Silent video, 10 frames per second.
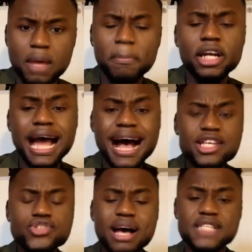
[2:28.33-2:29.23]
But
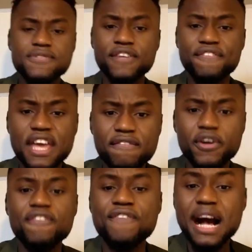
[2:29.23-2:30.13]
as you ask for the
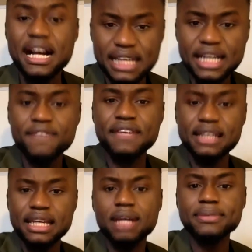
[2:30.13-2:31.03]
favor, find out if they
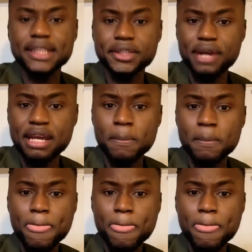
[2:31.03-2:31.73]
need help with their credit,